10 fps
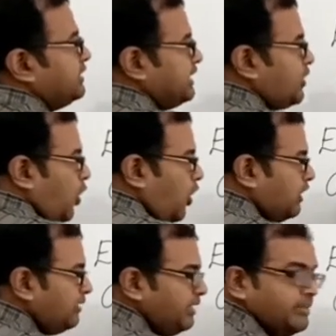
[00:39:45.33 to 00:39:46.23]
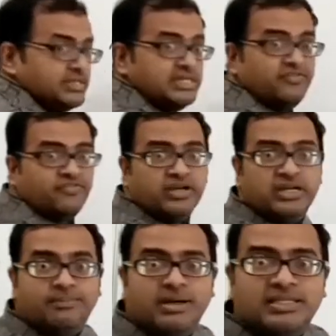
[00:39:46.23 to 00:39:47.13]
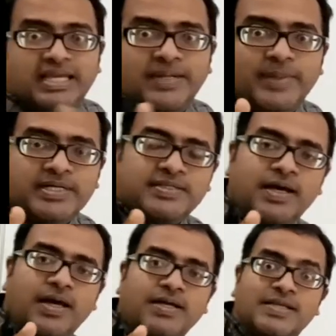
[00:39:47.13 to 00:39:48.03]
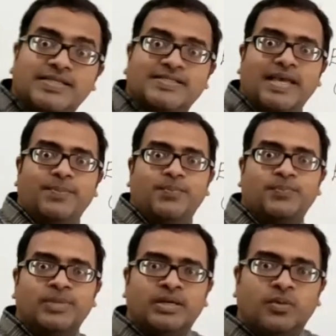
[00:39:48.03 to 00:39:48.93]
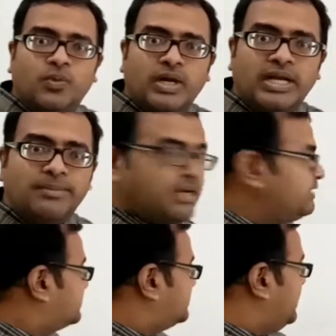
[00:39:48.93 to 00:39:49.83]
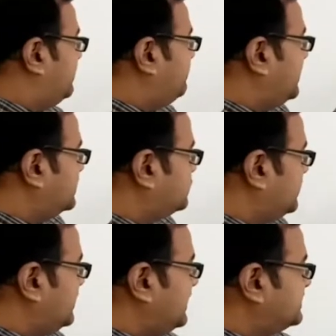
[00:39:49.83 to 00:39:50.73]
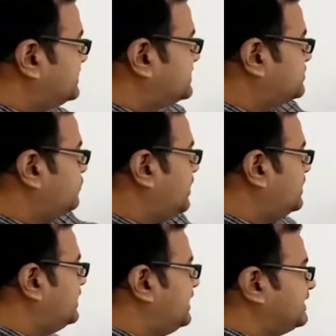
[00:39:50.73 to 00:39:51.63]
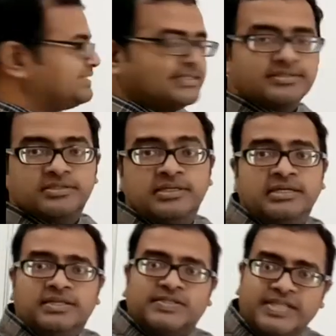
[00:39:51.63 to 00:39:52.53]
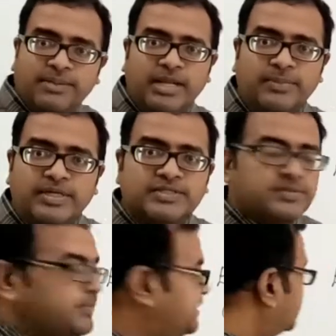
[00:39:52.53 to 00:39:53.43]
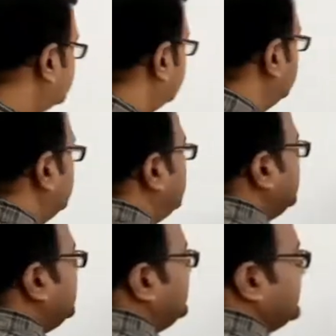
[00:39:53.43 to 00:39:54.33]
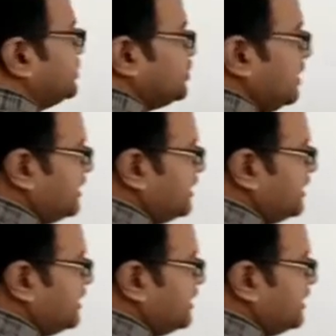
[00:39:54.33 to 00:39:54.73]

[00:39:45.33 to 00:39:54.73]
their order may be different, but the elements are same. 1 and minus, here, -1 exists, 1 exists. Same elements means E and G are